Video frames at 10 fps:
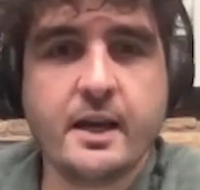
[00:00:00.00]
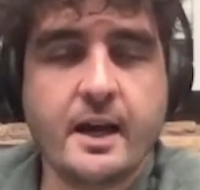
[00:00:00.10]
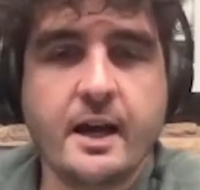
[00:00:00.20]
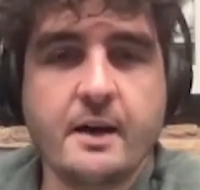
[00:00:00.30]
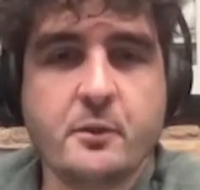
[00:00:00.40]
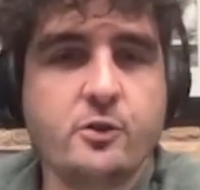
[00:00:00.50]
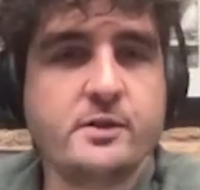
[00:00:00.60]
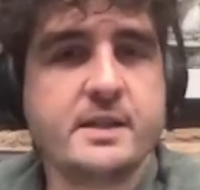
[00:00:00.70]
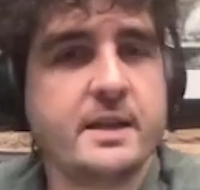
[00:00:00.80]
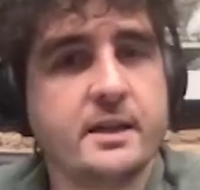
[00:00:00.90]
who
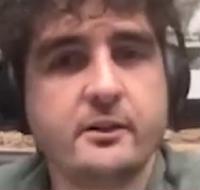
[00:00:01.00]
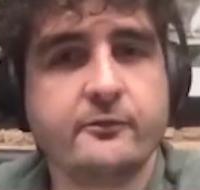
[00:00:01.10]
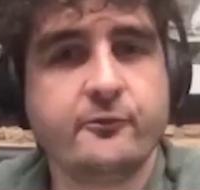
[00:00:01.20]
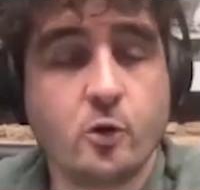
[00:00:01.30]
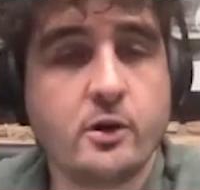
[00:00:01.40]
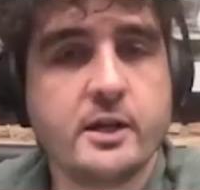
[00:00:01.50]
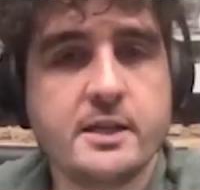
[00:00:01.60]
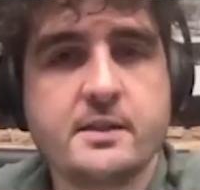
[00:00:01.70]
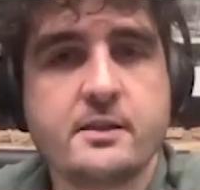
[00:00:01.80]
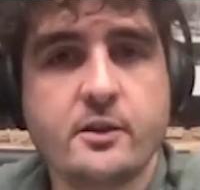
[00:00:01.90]
is here for his